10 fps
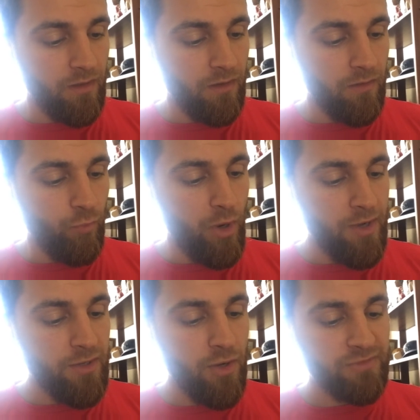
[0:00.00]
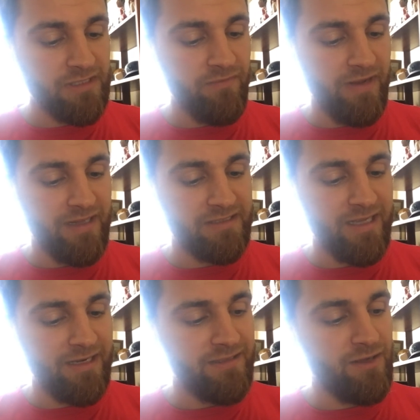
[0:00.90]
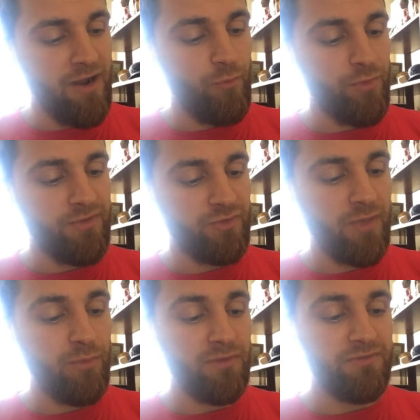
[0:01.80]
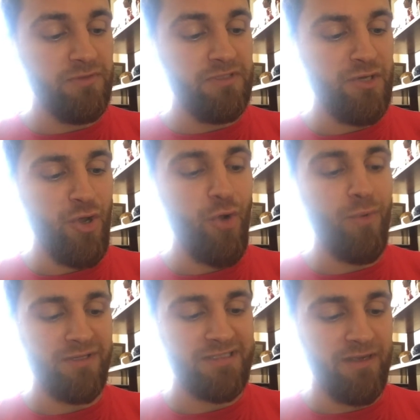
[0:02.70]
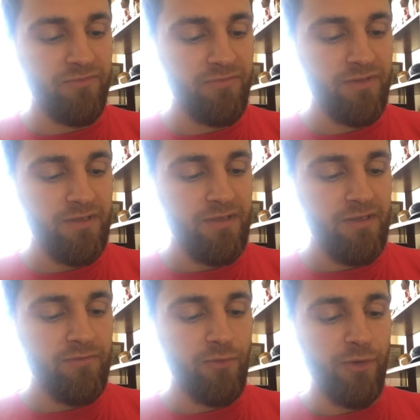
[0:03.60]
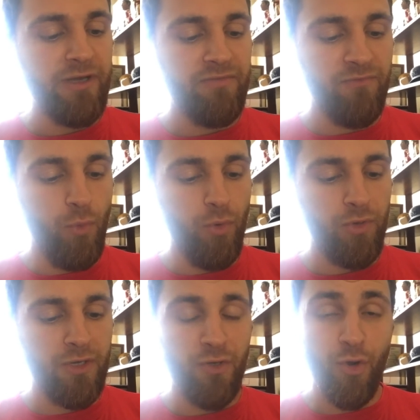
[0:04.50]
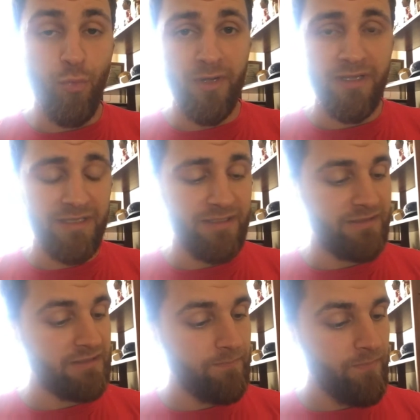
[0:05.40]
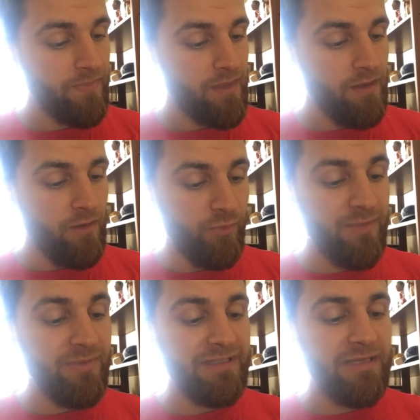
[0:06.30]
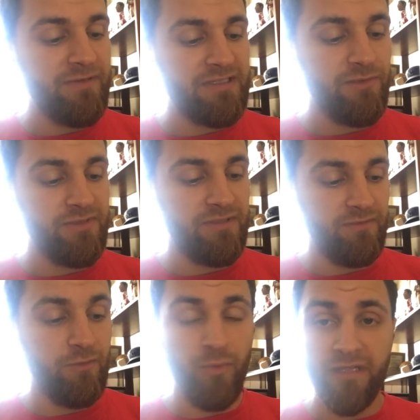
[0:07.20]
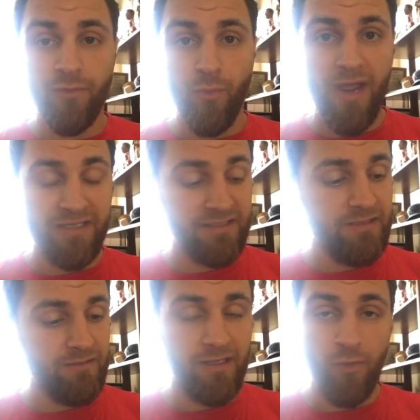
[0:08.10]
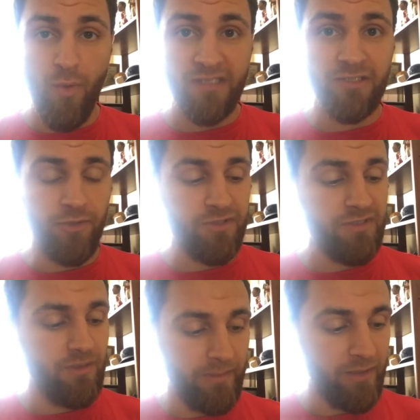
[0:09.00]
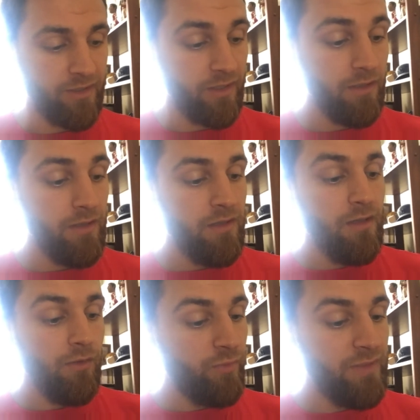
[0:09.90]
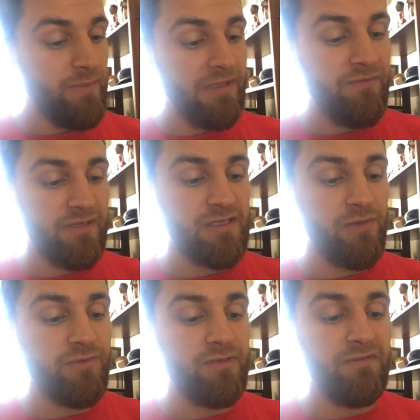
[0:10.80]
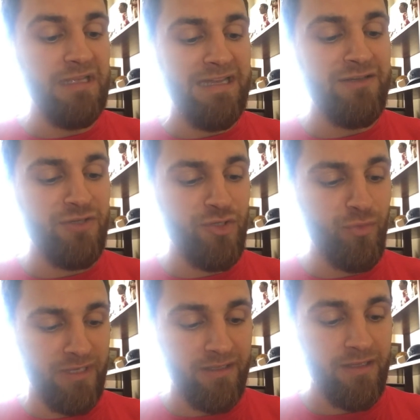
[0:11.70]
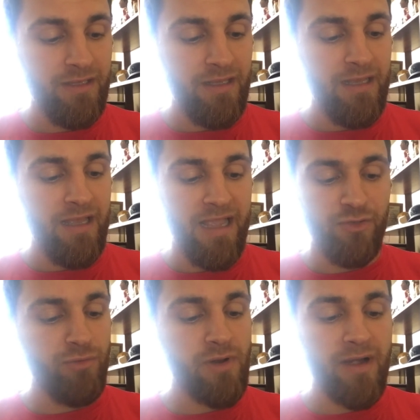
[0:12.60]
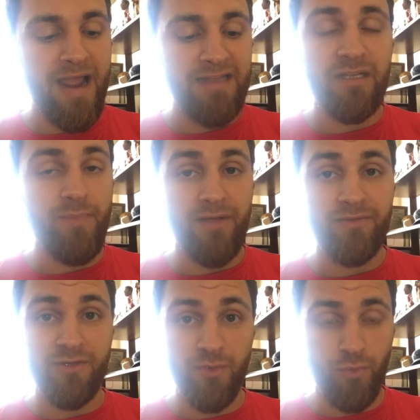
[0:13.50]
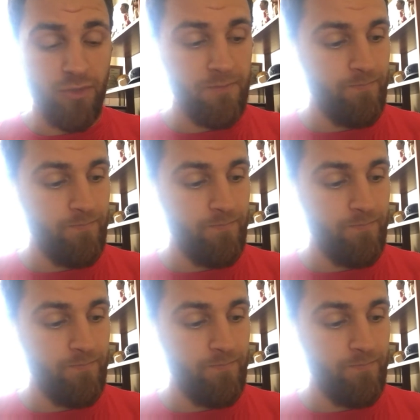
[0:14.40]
one knows in advance that it is not worth the trouble to know oneself, for any fool can know what he is. We believe exclusively, we the West, like Westerners, America, we believe exclusively in doing and do not ask about the doer,